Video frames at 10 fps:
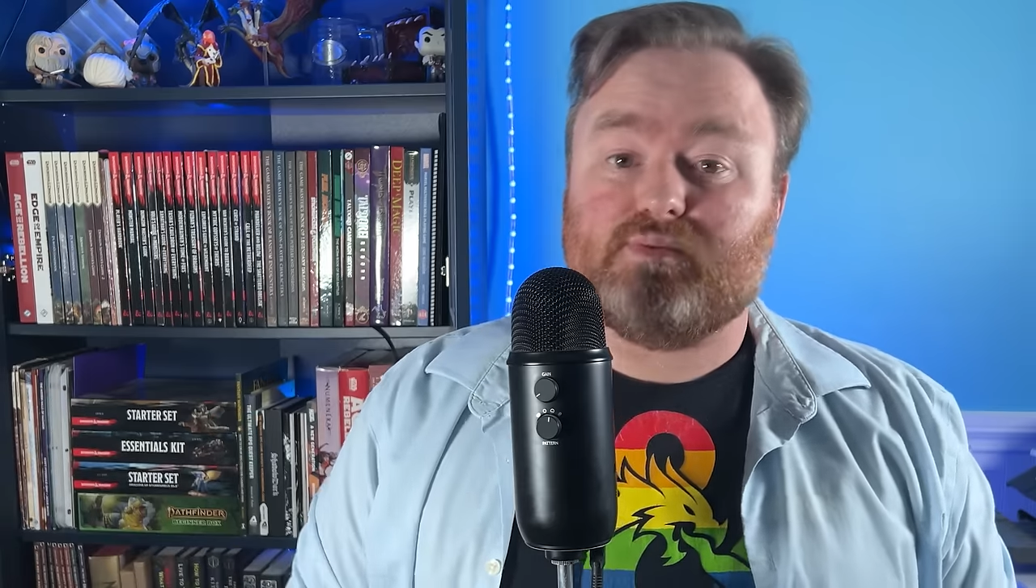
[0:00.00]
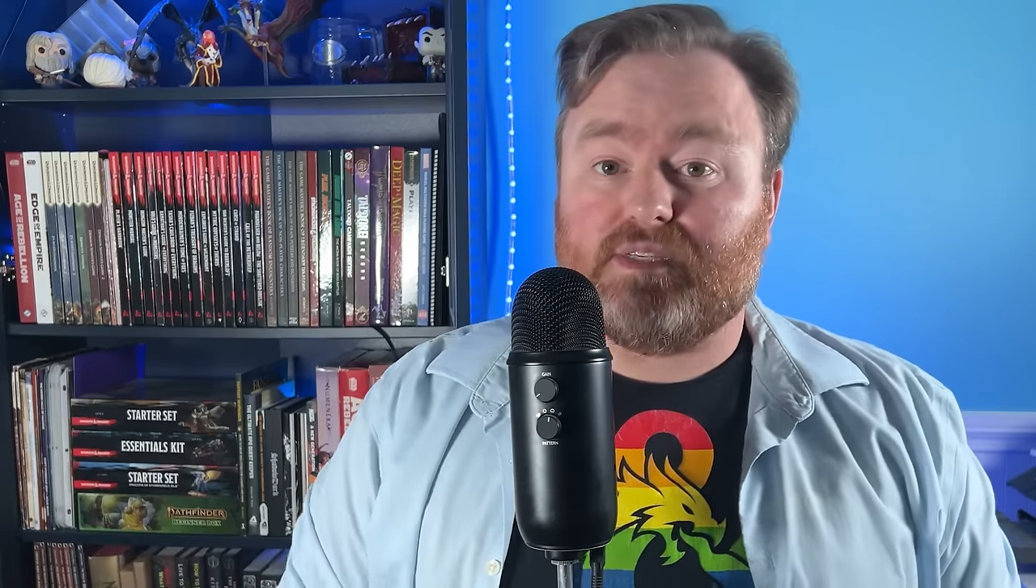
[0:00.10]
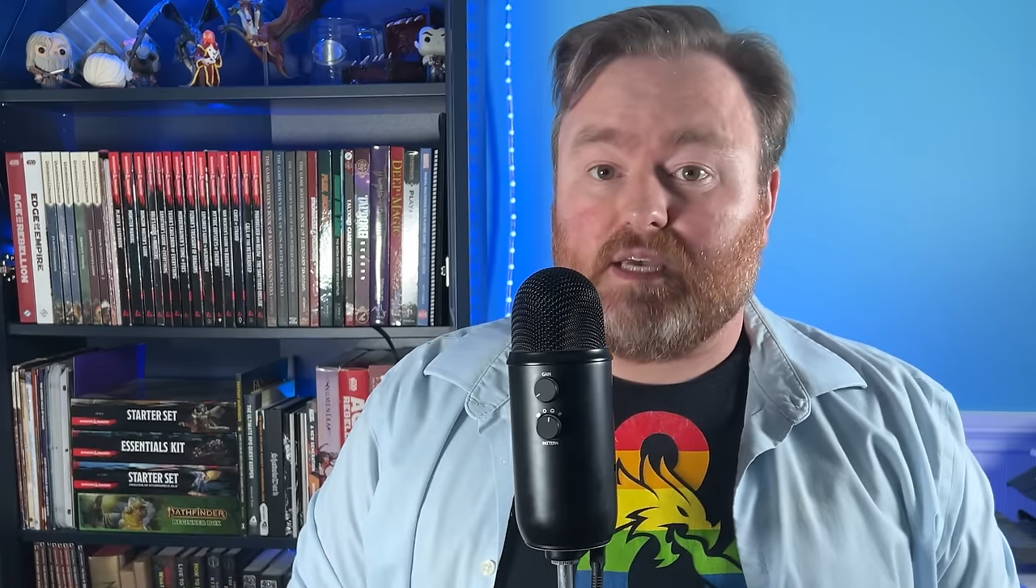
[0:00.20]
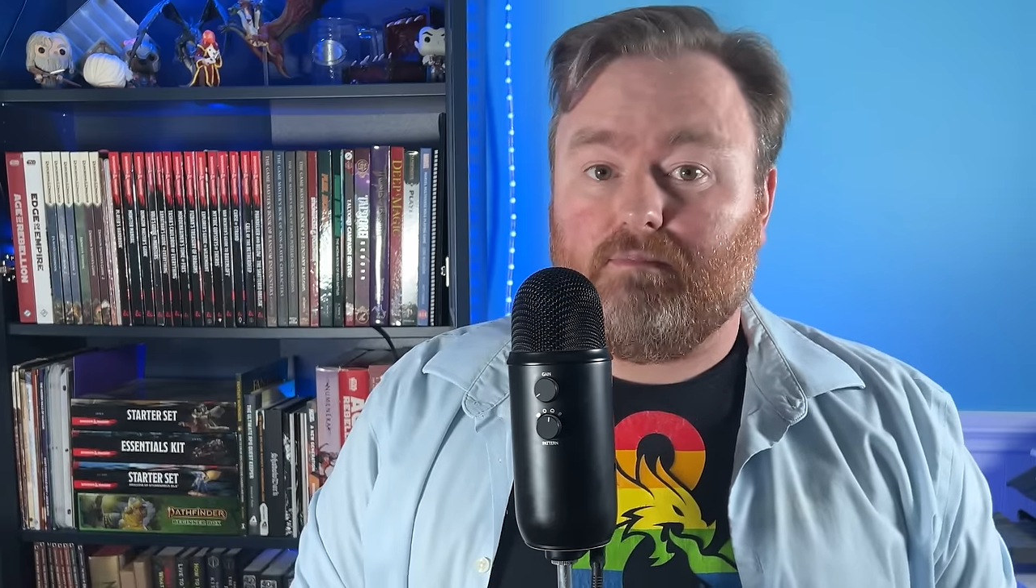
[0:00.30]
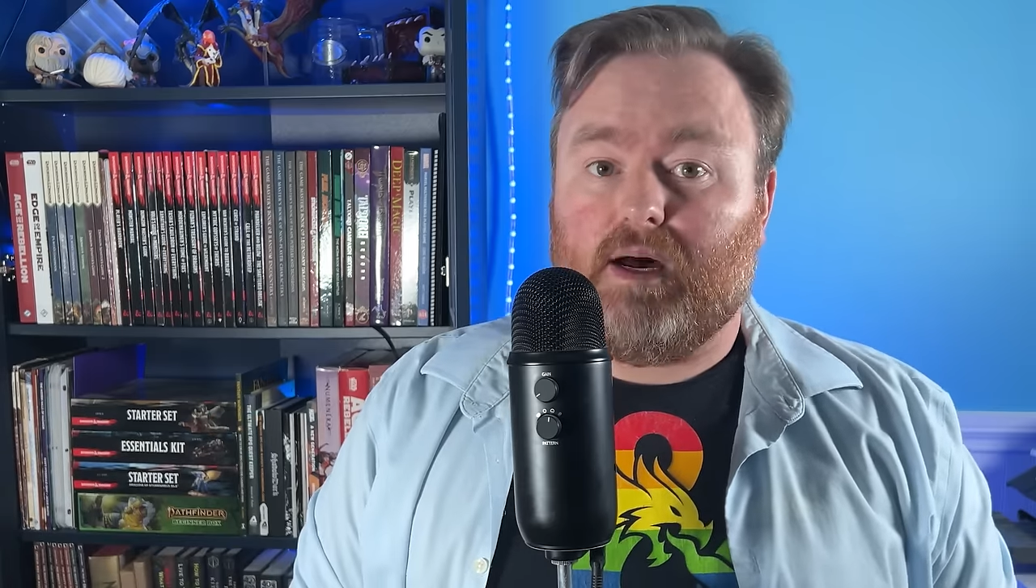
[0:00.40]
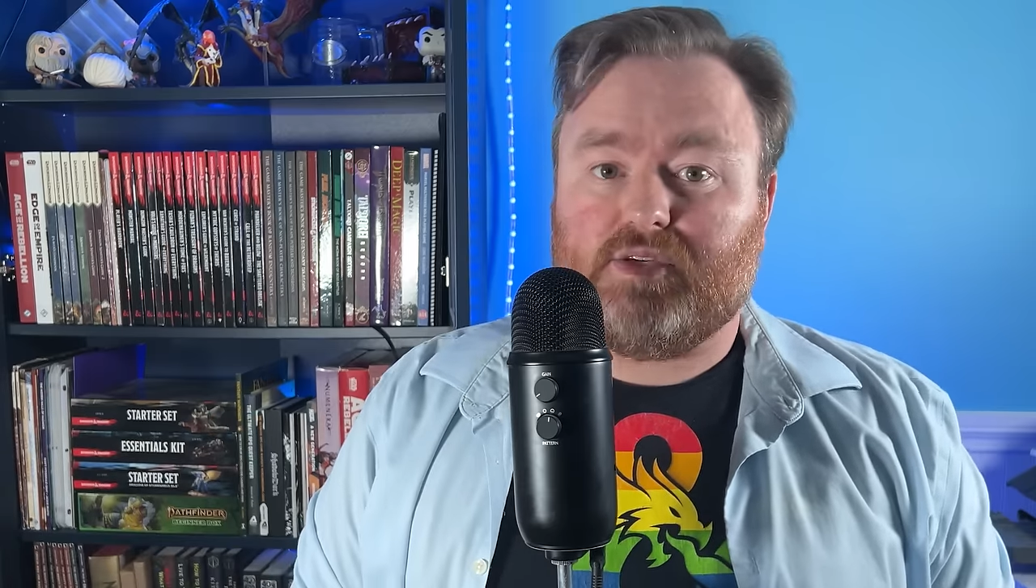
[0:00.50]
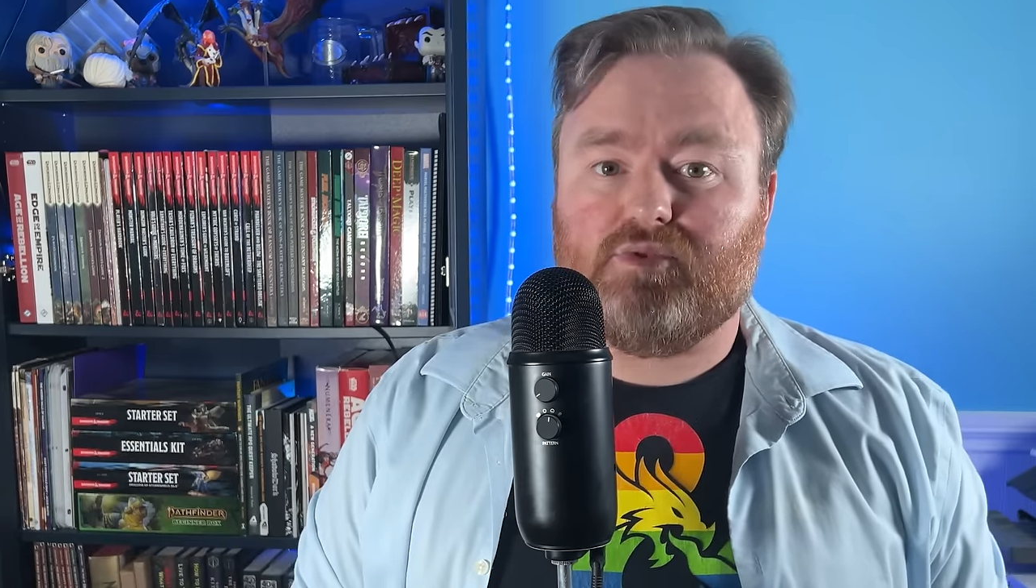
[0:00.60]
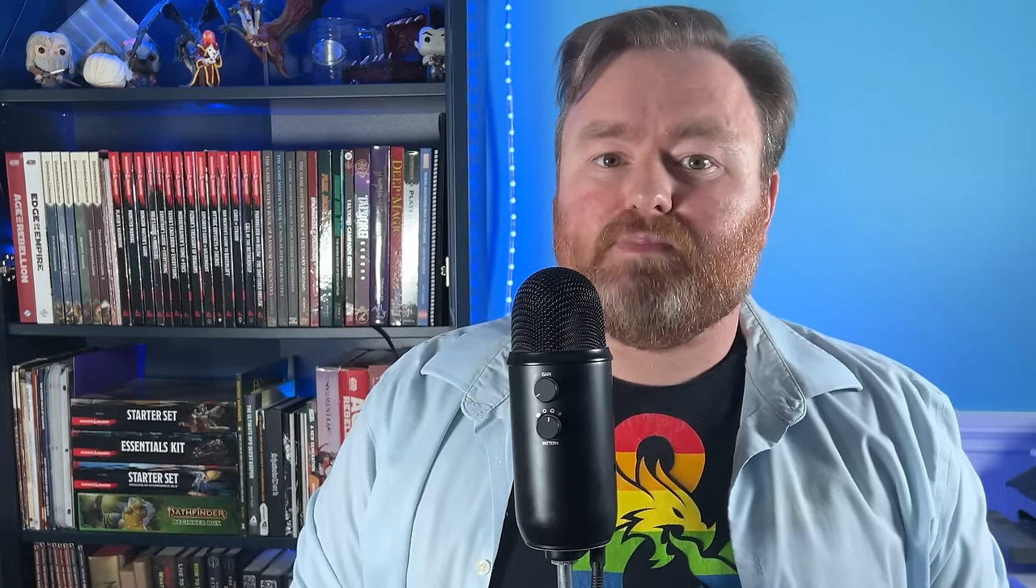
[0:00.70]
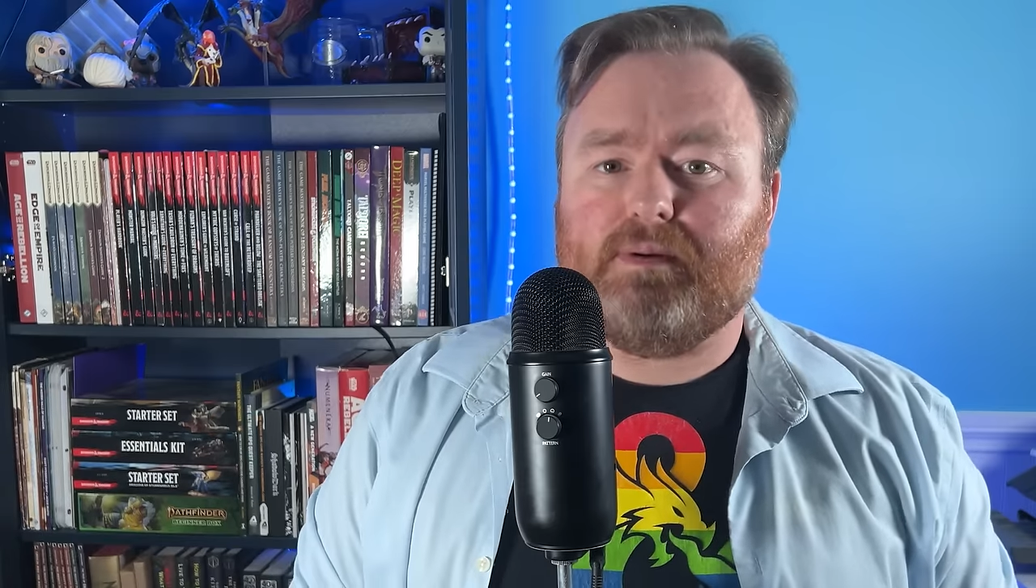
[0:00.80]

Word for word: with some modules,